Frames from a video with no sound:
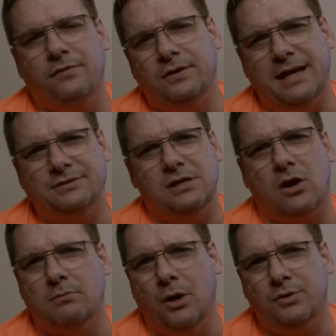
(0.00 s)
for testing
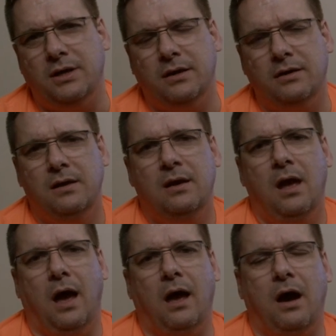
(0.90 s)
our ammonia,
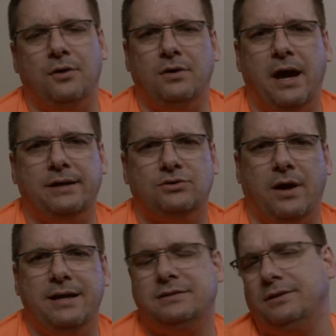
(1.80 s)
our
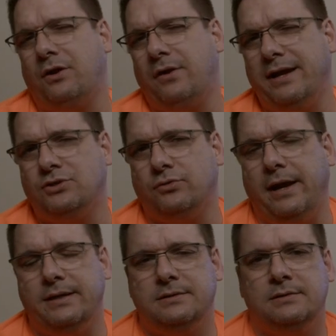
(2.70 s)
nitrites, and our
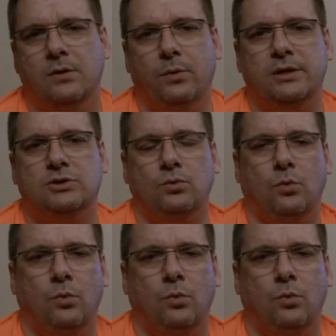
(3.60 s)
nitrates, which